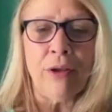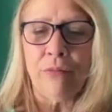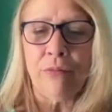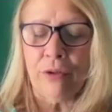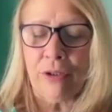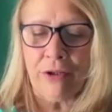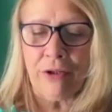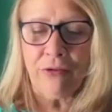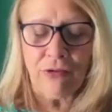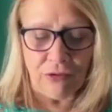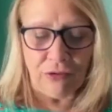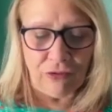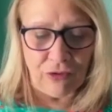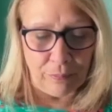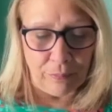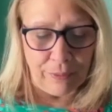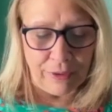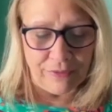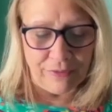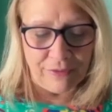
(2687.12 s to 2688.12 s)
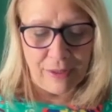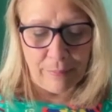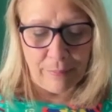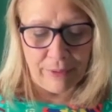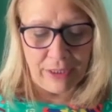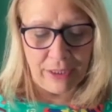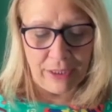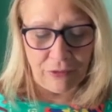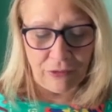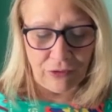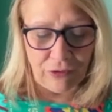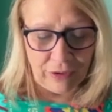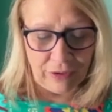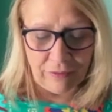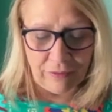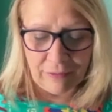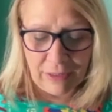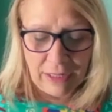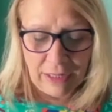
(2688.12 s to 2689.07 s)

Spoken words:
and relationship examination.